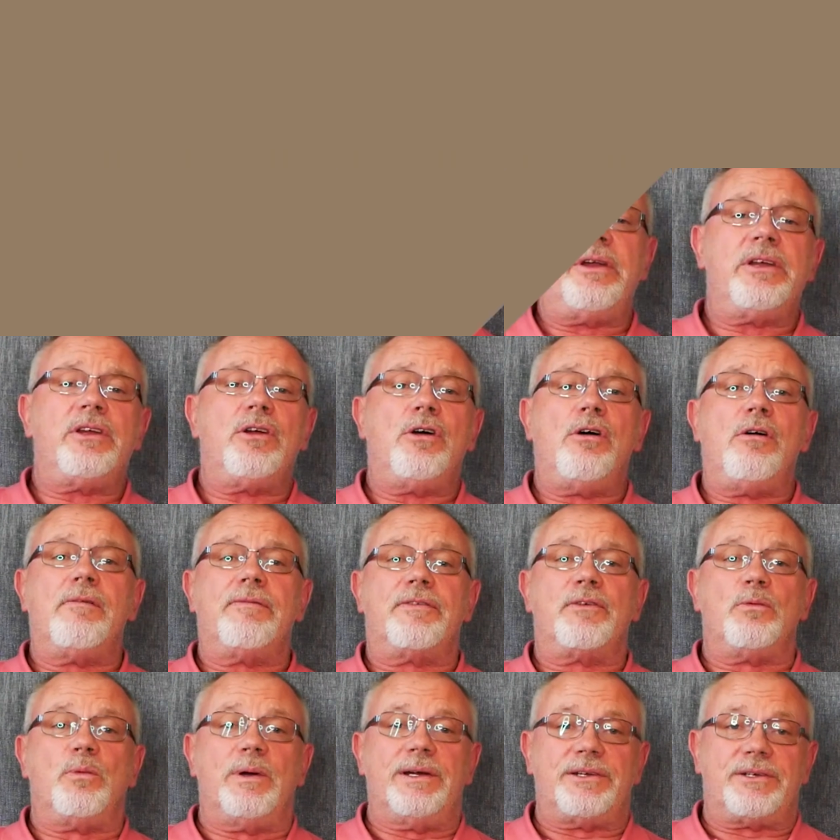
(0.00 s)
Preparing your home
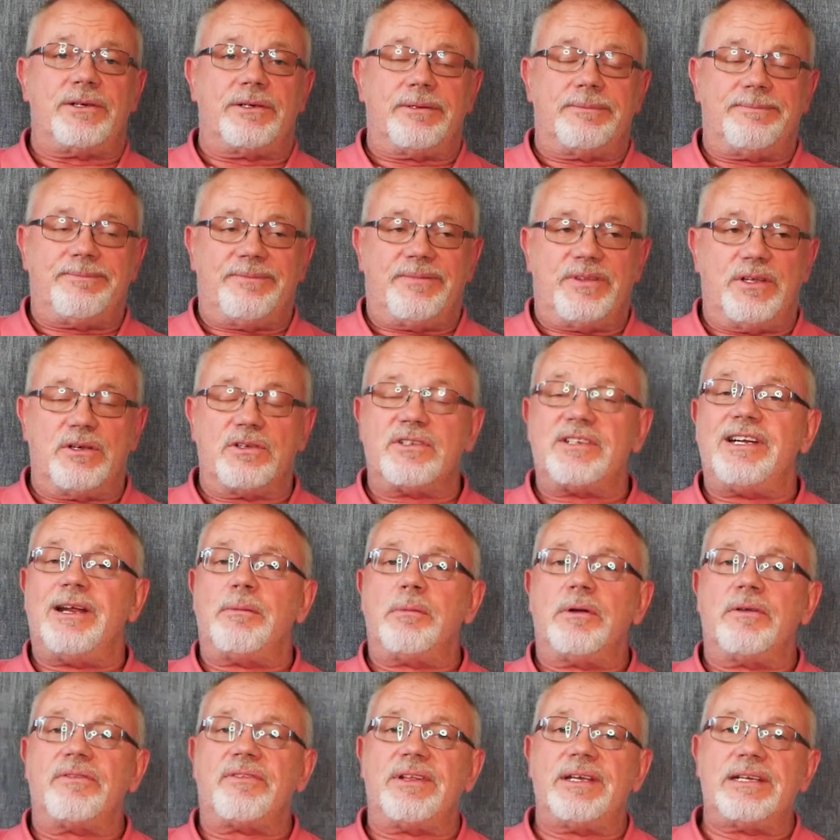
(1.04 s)
for winter. There's a
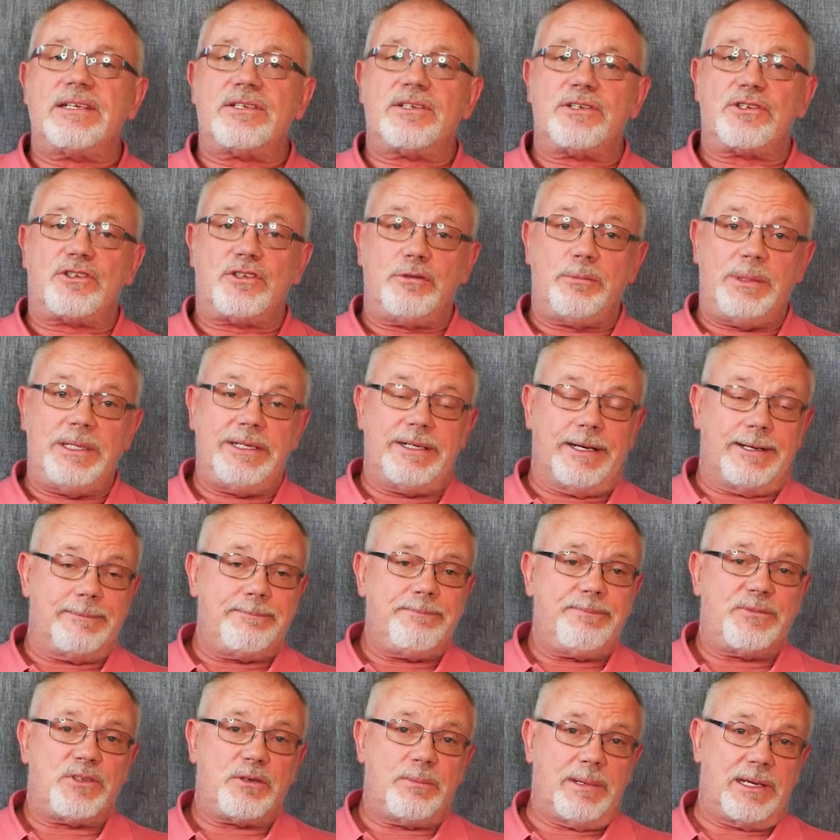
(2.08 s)
number of things that should be
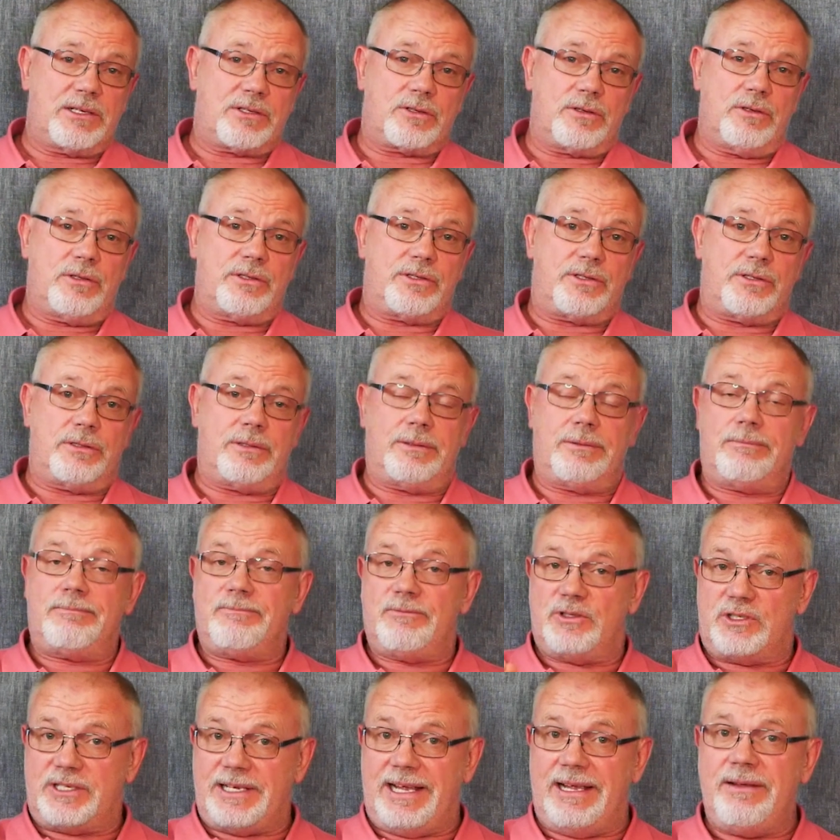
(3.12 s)
done to make sure that you're
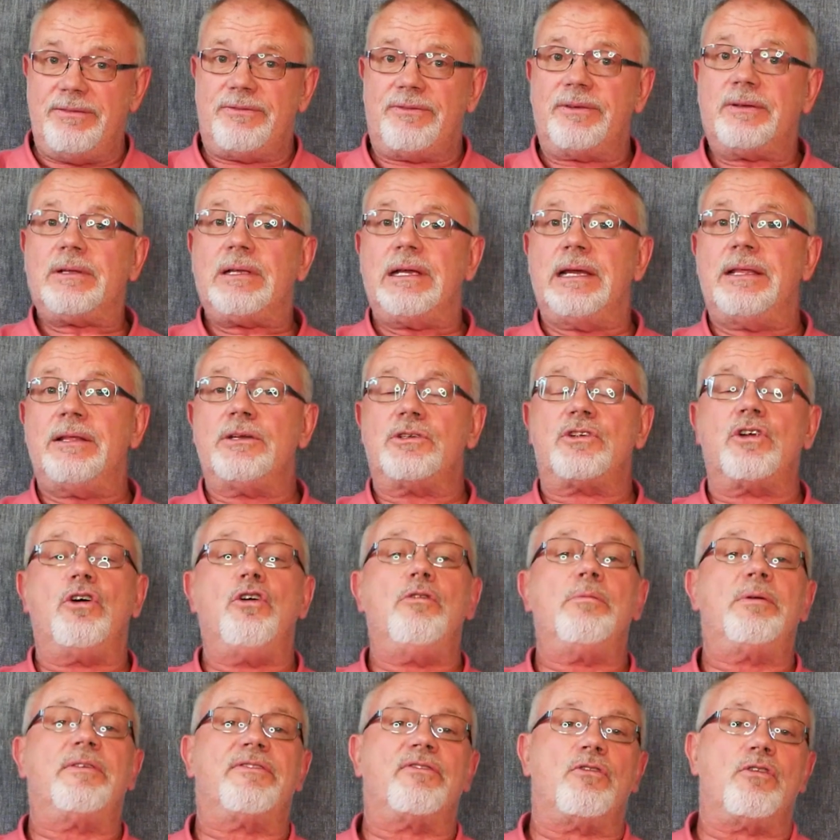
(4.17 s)
safe and that your
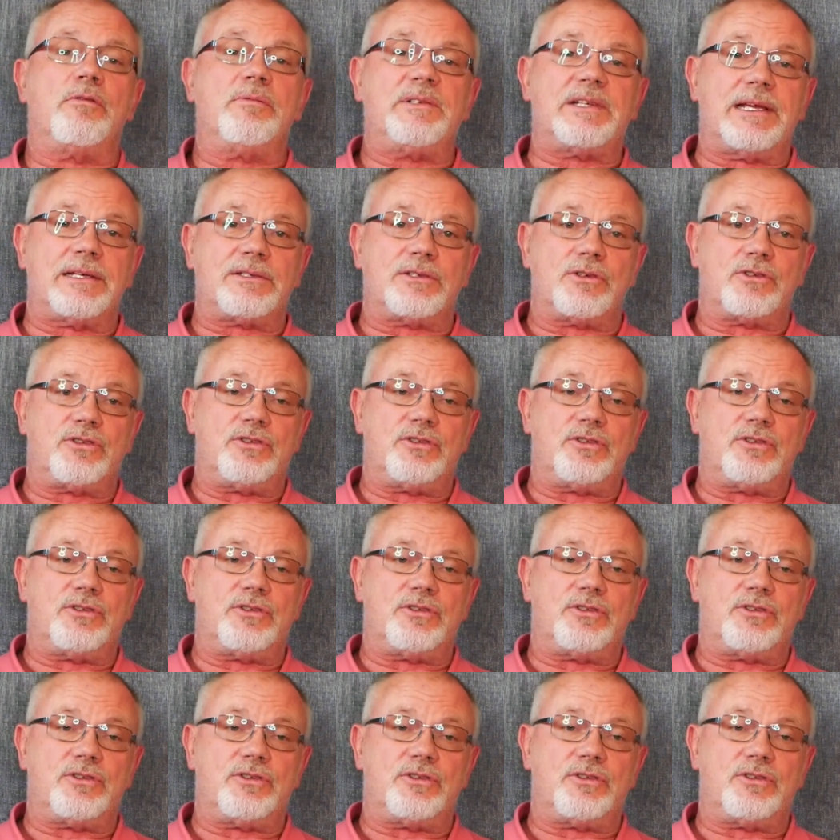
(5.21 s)
home performs as it